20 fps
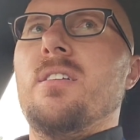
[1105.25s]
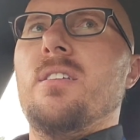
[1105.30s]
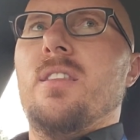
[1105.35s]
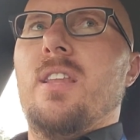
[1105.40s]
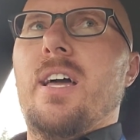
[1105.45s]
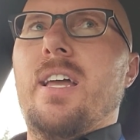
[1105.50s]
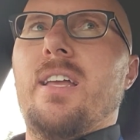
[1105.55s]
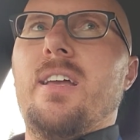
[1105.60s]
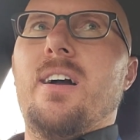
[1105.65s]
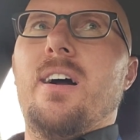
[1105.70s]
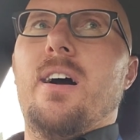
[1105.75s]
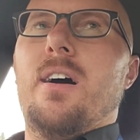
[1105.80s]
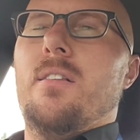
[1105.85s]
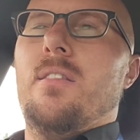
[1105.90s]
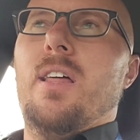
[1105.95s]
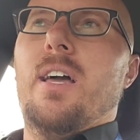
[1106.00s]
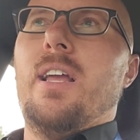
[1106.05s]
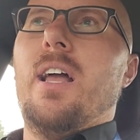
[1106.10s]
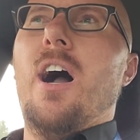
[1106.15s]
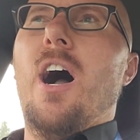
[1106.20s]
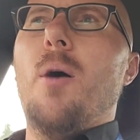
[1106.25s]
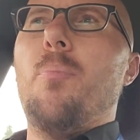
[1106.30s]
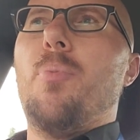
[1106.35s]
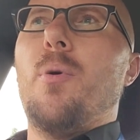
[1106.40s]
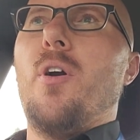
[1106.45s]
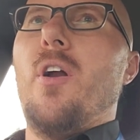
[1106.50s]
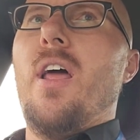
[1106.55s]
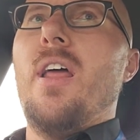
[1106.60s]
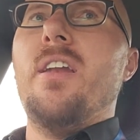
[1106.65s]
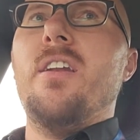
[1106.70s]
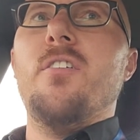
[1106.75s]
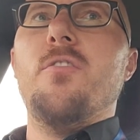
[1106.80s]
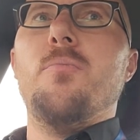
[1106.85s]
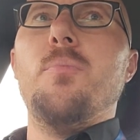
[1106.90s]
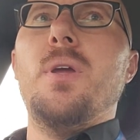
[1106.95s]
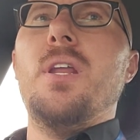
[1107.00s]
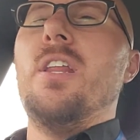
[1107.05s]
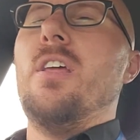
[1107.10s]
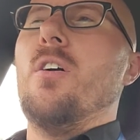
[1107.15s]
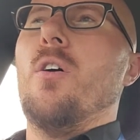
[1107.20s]
Like upper end of
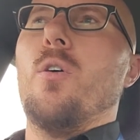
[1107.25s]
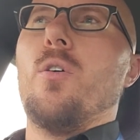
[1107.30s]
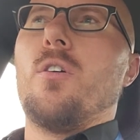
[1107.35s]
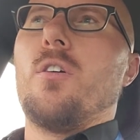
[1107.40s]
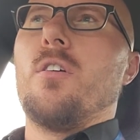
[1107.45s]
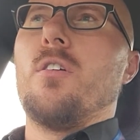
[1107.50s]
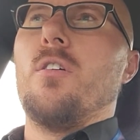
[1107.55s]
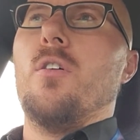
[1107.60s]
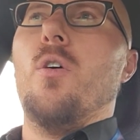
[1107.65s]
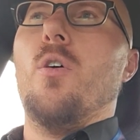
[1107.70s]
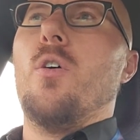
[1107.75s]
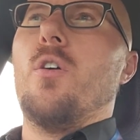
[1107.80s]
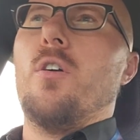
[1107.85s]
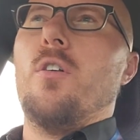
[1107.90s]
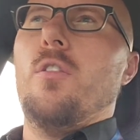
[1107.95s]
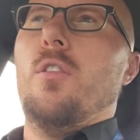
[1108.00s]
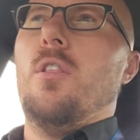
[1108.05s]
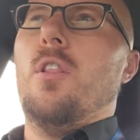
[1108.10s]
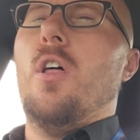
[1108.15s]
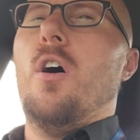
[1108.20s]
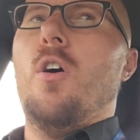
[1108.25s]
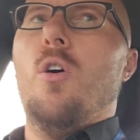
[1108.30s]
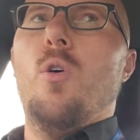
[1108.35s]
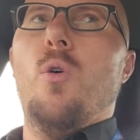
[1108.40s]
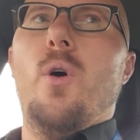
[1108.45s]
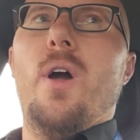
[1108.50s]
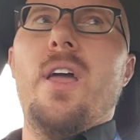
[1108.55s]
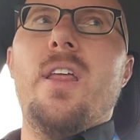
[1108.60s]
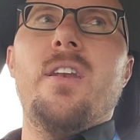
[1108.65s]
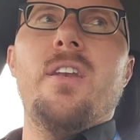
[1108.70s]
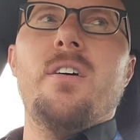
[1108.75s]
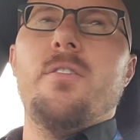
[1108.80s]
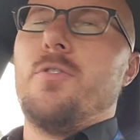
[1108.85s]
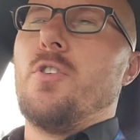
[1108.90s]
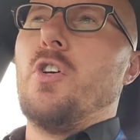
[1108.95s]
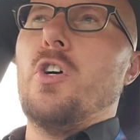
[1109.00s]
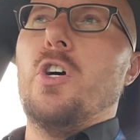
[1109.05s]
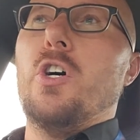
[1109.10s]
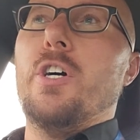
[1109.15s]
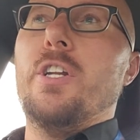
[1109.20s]
mediocre or low end of
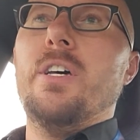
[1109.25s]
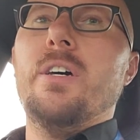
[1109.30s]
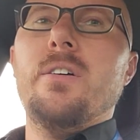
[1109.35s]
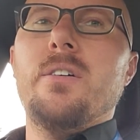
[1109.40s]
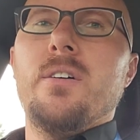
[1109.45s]
good.